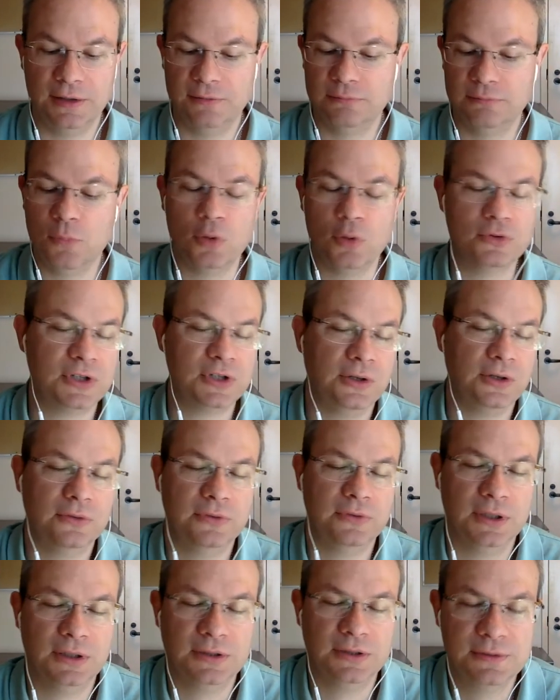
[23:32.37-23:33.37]
mostly
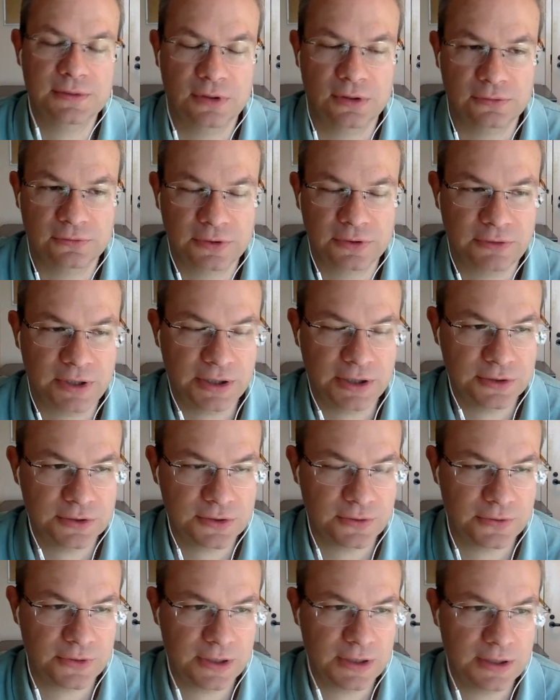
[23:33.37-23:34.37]
of the
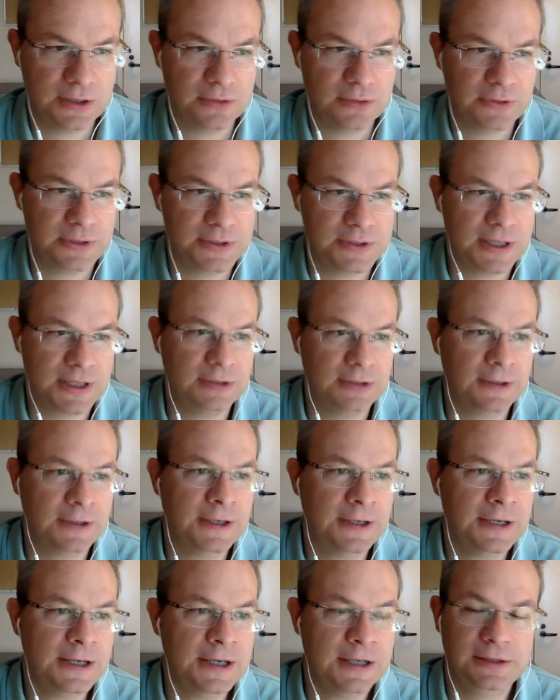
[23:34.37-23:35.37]
radius of the sun.
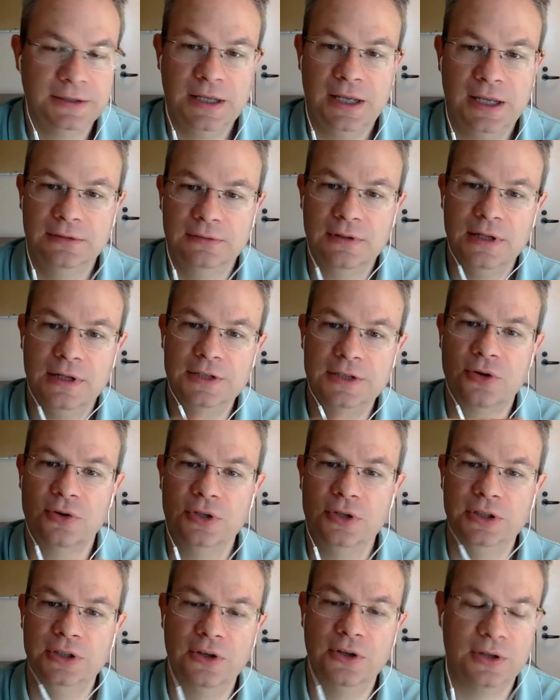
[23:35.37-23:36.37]
Then let's go
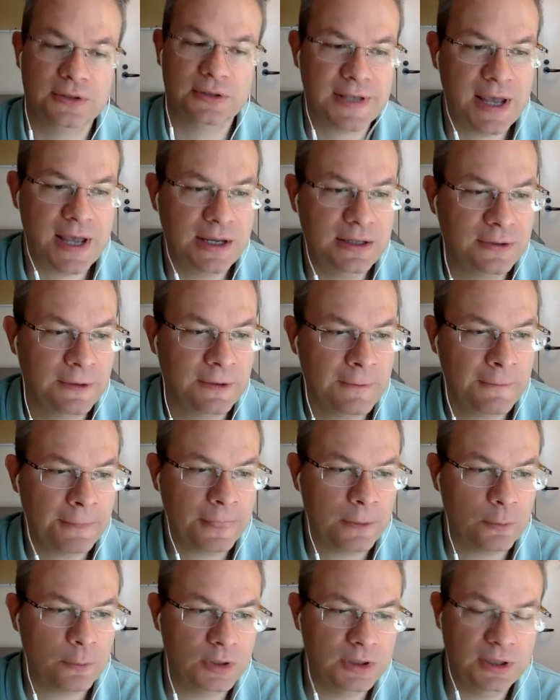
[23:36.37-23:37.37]
in the other side.
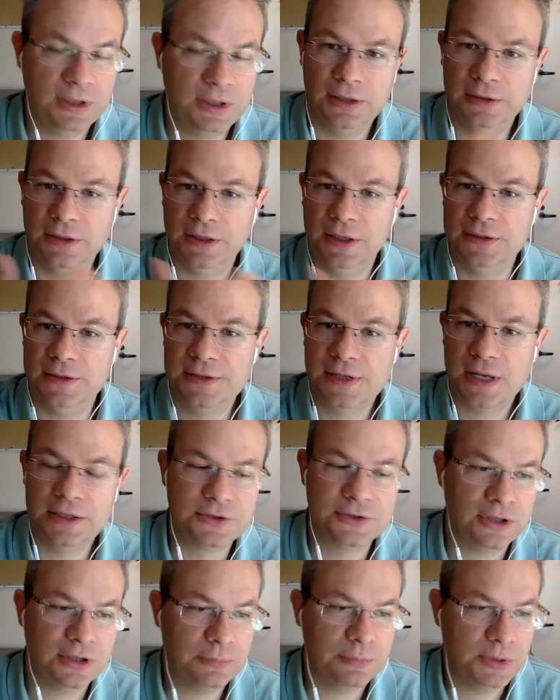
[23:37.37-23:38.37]
When the sun
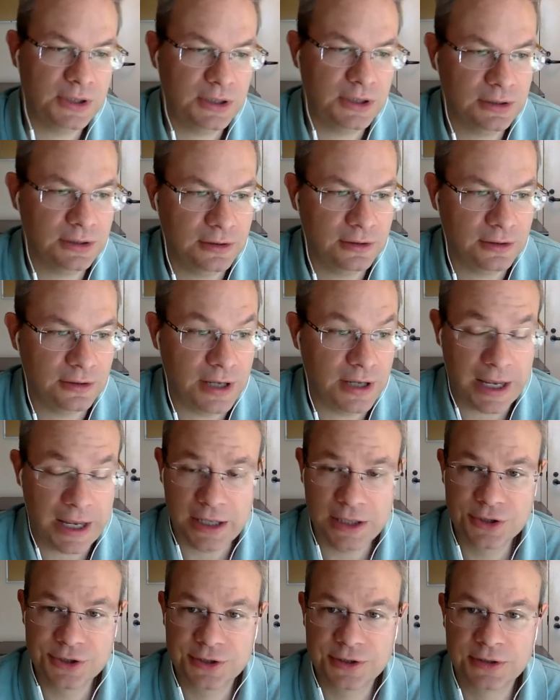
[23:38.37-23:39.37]
is going to be
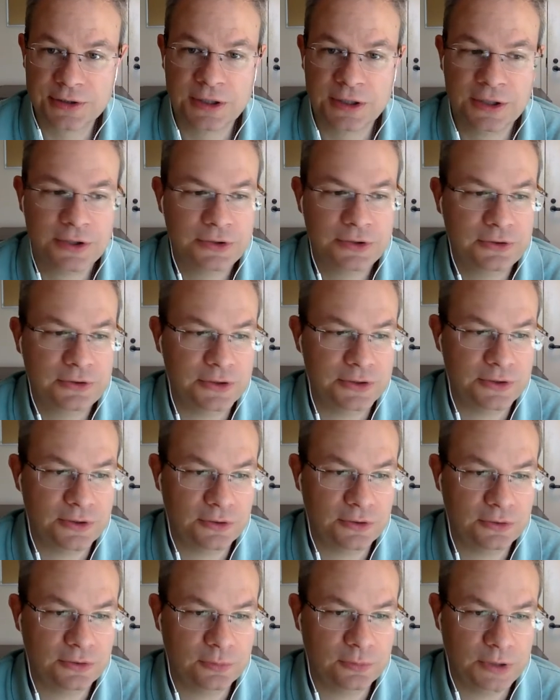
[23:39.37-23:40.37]
aged, so it's
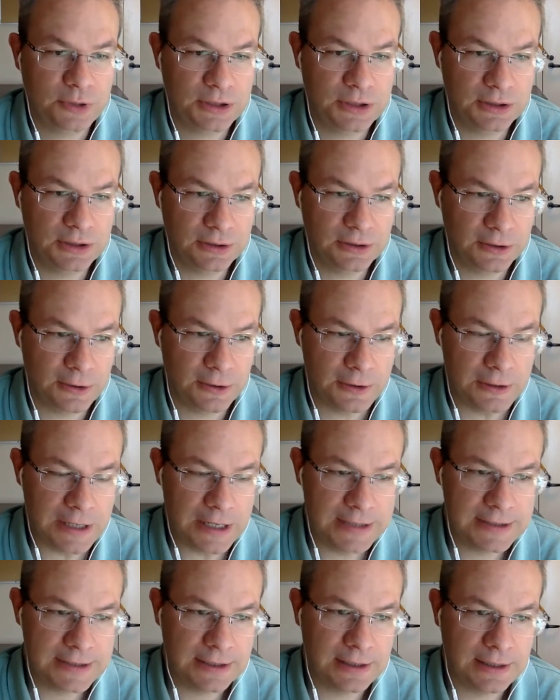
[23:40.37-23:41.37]
going to be
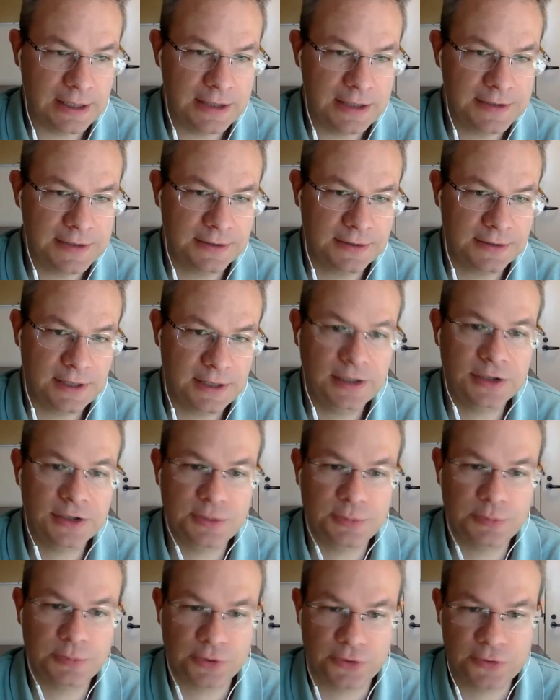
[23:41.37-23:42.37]
less and less
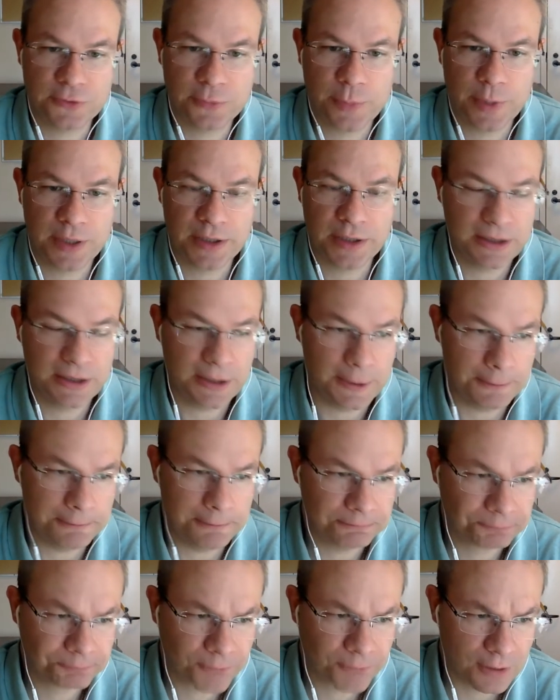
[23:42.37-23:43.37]
energy produced by
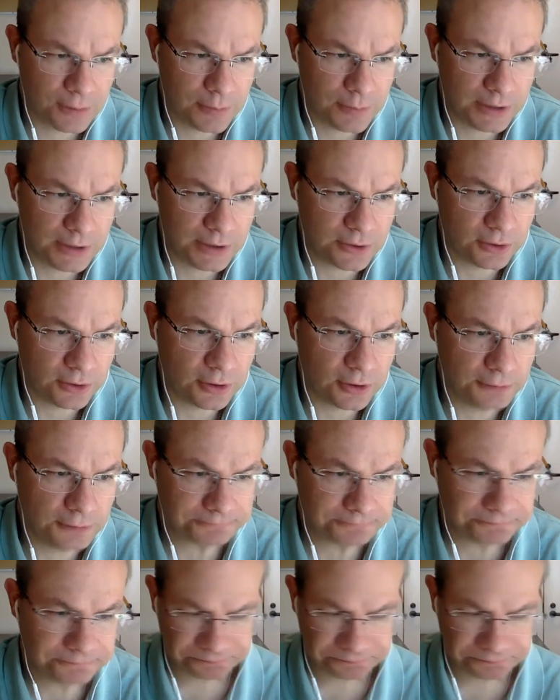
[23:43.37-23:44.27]
the core.